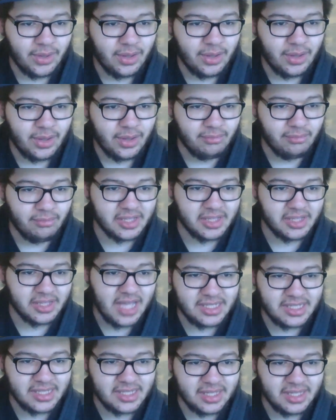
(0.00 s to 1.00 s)
Because
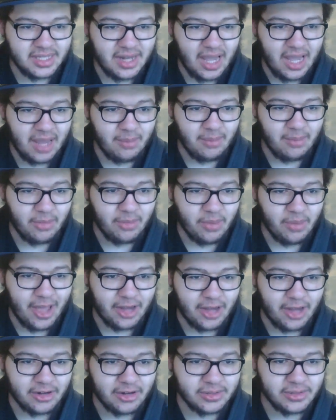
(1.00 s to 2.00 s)
that's the name of the
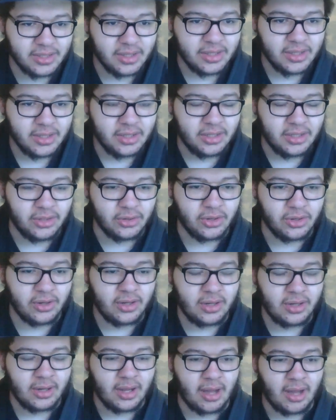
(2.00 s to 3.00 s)
matters. You
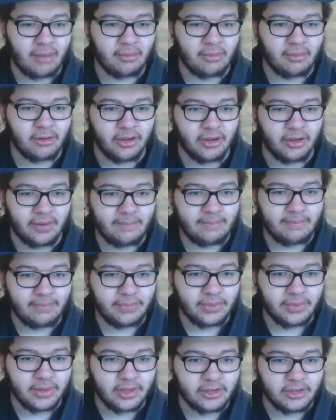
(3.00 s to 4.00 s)
good? I'm good.
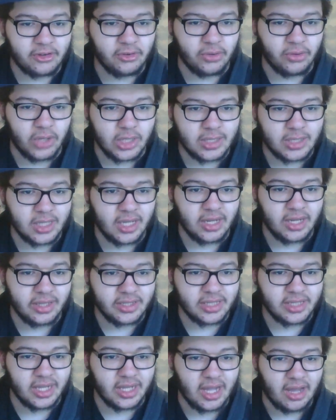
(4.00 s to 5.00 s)
Cool, let's get
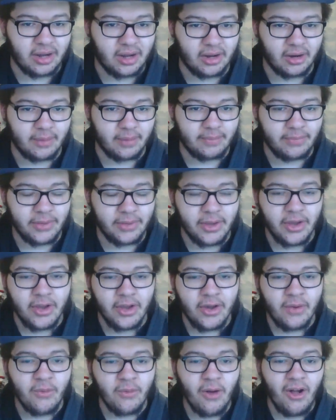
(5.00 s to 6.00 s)
let's get out of here.
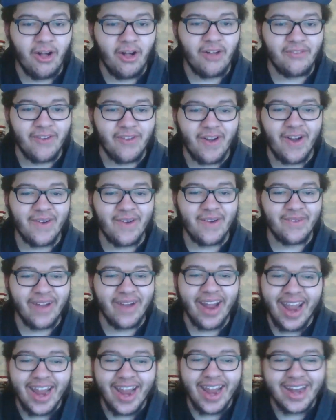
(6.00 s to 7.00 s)

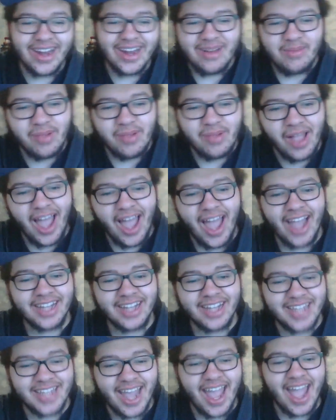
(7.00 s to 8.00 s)
Wolverine!
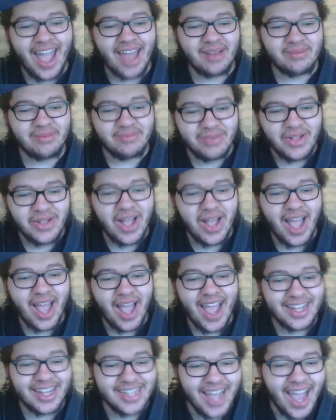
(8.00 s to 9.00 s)
Black cat!
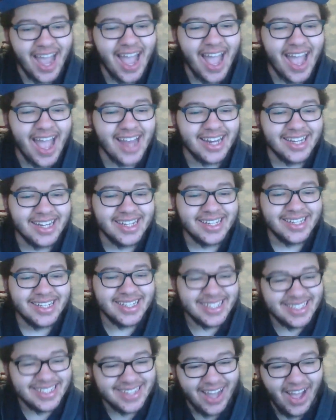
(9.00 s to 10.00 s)
Black cat!
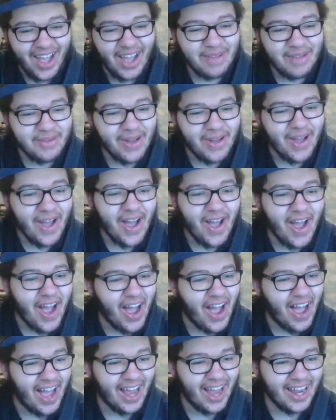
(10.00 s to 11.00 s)
Come
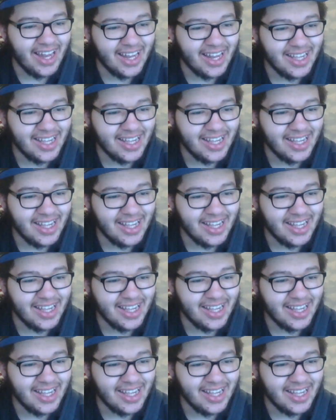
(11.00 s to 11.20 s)
on!